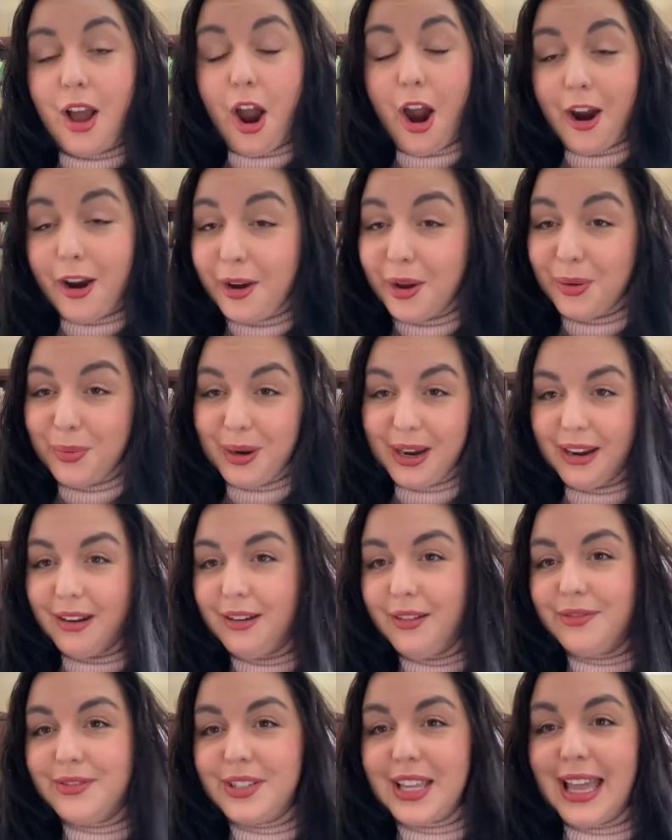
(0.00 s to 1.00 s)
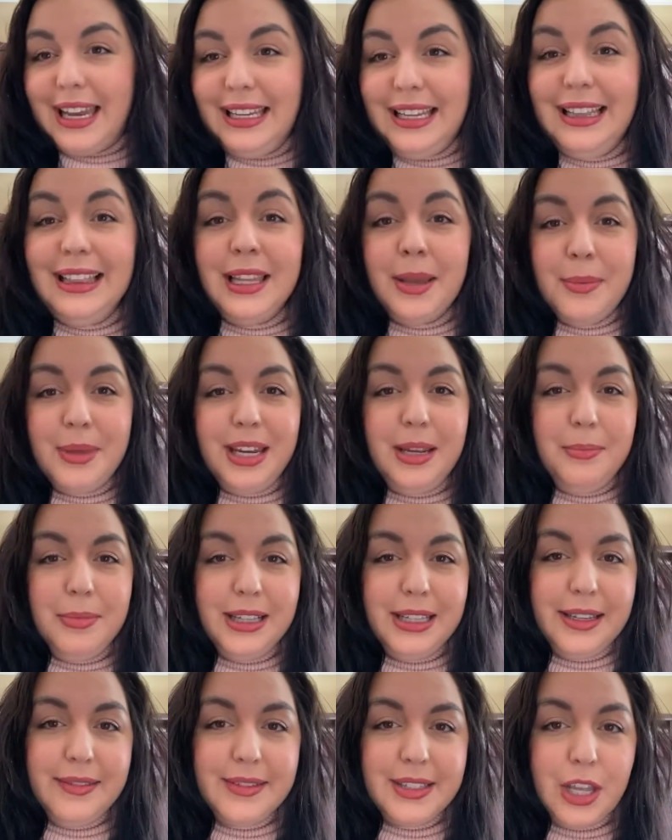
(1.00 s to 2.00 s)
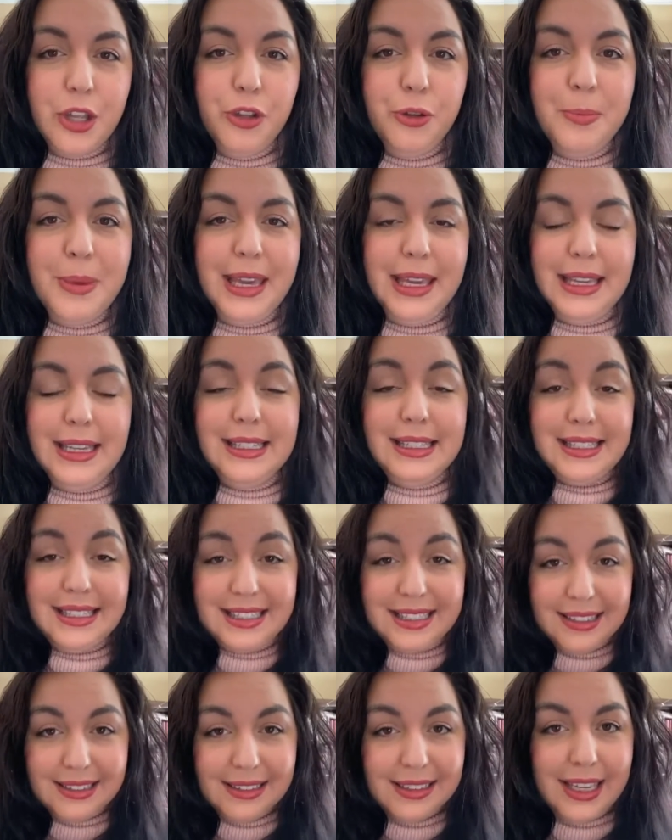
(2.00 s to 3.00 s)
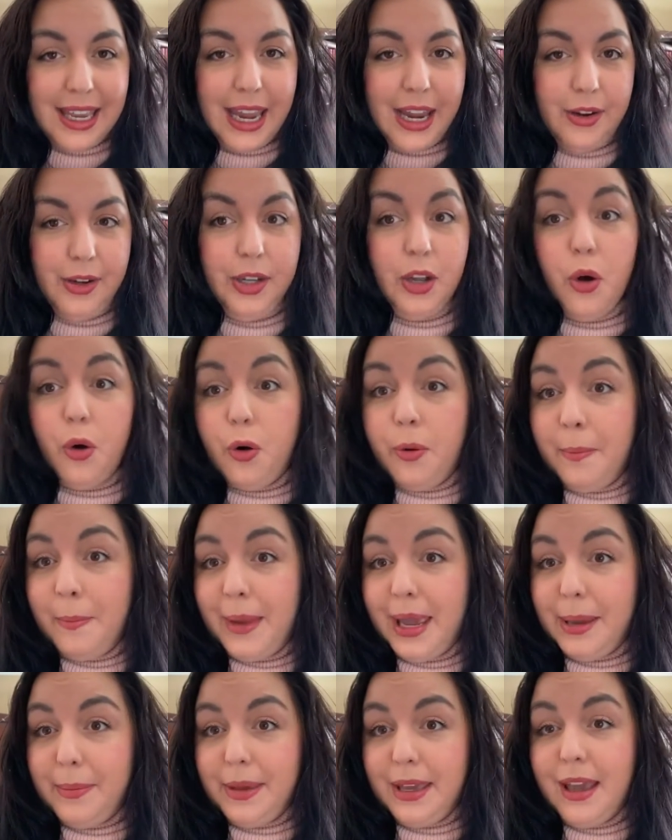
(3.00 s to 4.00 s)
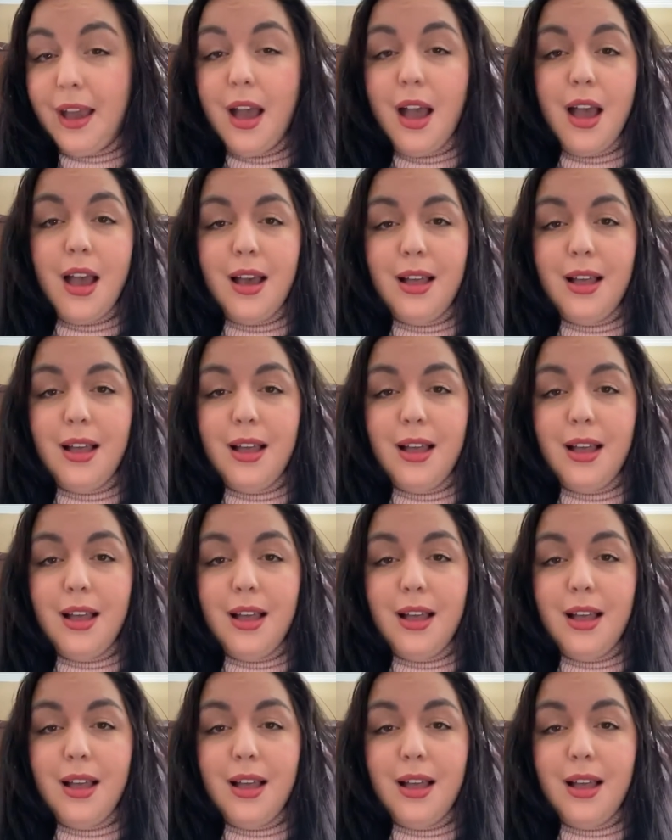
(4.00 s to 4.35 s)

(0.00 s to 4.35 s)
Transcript: are aware of any limiting beliefs that you may still carry, or maybe